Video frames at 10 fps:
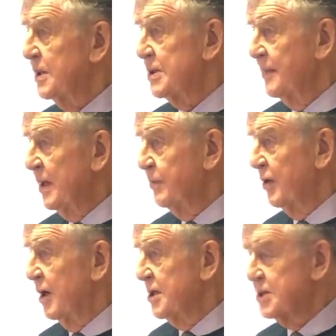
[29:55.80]
Deming
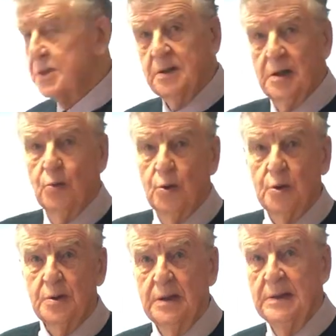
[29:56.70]
Prize
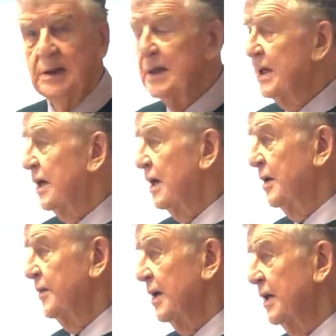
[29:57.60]
Award.
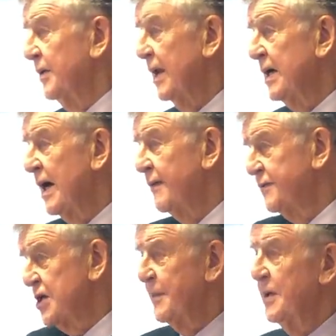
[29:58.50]
and they have
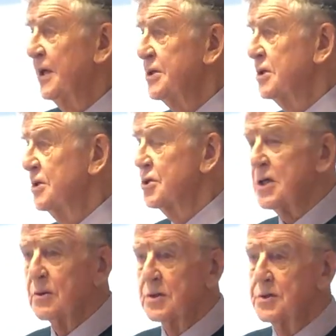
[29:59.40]
Japanese
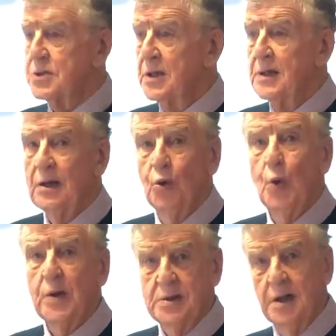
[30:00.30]
consultants in there all
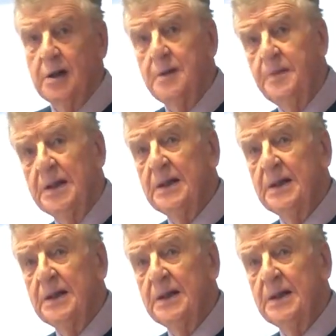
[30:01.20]
the time.